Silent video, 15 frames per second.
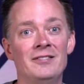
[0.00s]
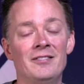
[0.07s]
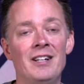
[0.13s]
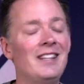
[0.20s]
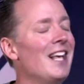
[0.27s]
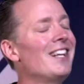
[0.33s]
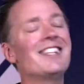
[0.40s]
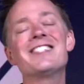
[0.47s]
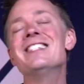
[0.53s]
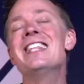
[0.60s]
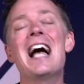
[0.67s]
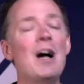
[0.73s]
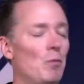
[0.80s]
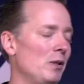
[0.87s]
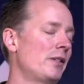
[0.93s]
Right? That is
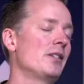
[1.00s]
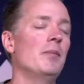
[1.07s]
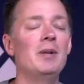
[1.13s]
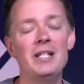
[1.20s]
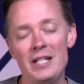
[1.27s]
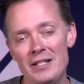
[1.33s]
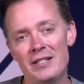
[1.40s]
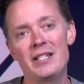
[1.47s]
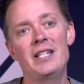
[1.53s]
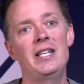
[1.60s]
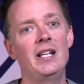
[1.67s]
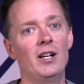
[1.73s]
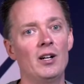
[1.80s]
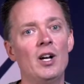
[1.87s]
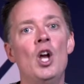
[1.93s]
not what someone needs to
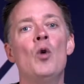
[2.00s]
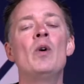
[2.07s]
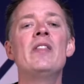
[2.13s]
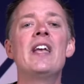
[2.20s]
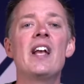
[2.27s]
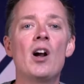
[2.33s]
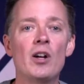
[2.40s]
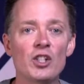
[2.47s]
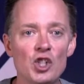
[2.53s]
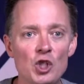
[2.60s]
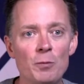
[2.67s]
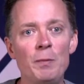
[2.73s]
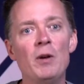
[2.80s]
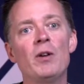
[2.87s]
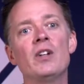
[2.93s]
hear when they are
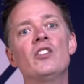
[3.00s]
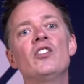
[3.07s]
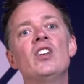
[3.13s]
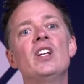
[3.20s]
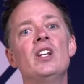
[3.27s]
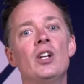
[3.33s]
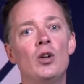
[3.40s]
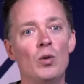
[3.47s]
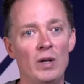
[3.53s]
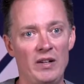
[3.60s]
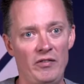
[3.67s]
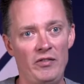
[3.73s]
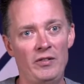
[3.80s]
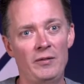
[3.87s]
experiencing grief.